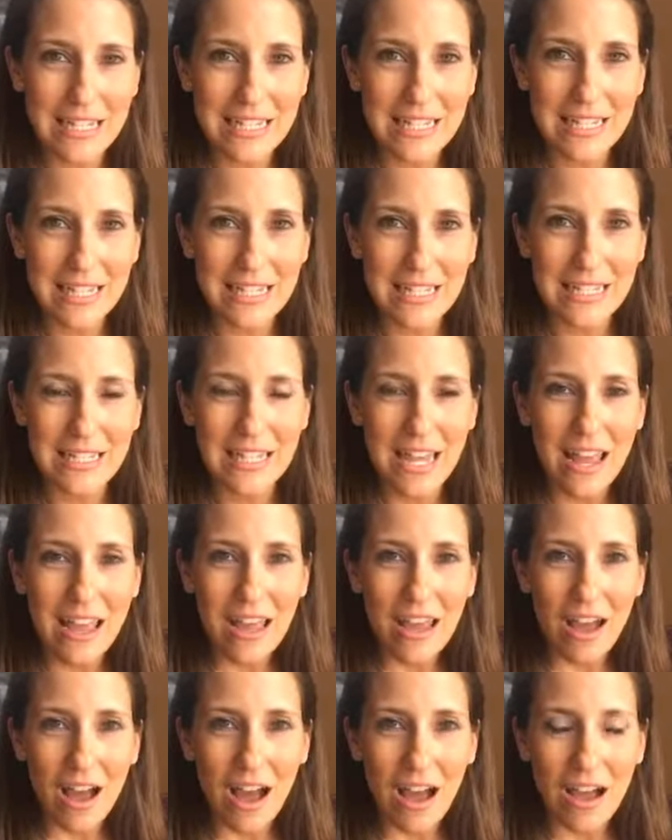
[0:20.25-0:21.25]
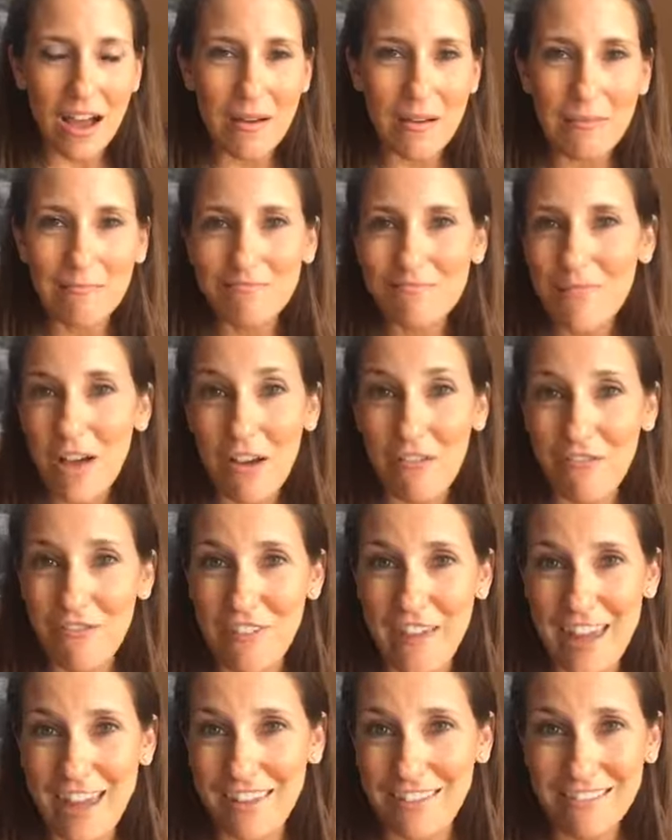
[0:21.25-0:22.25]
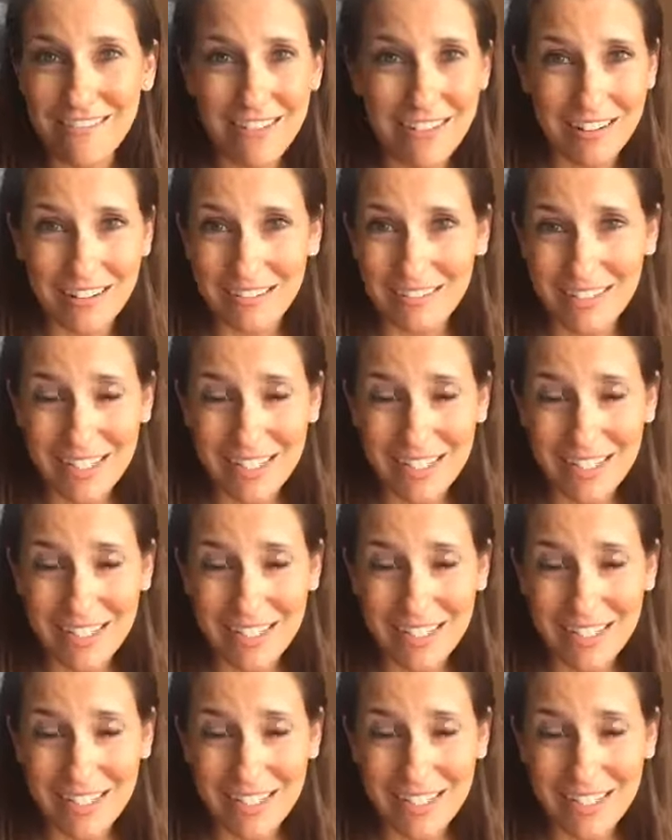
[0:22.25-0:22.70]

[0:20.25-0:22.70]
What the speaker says: This is a fan.